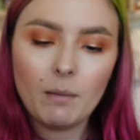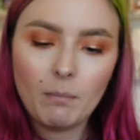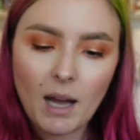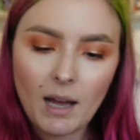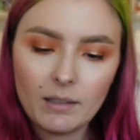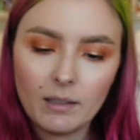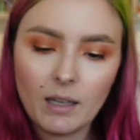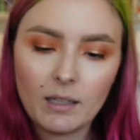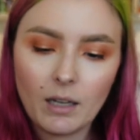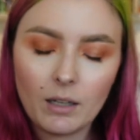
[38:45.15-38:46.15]
Martin,
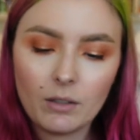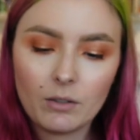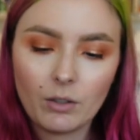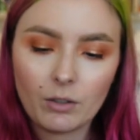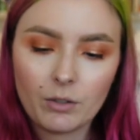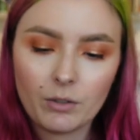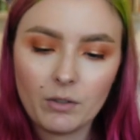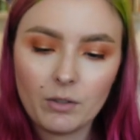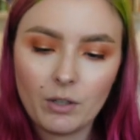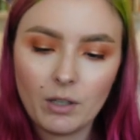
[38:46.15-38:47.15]
a young doctoral
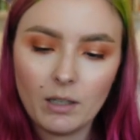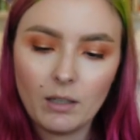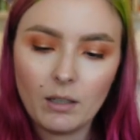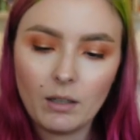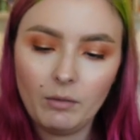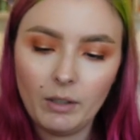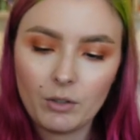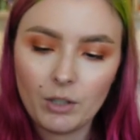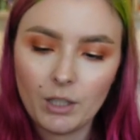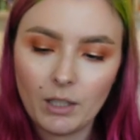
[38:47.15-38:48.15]
student of
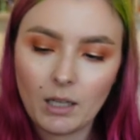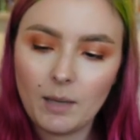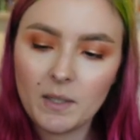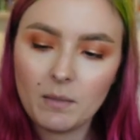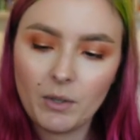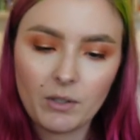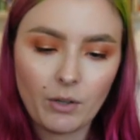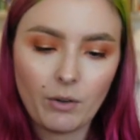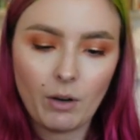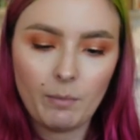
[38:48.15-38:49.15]
literature, comes to
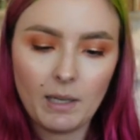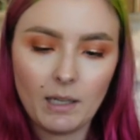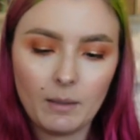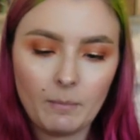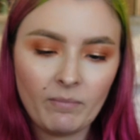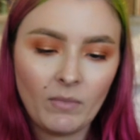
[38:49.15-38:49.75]
Moscow hoping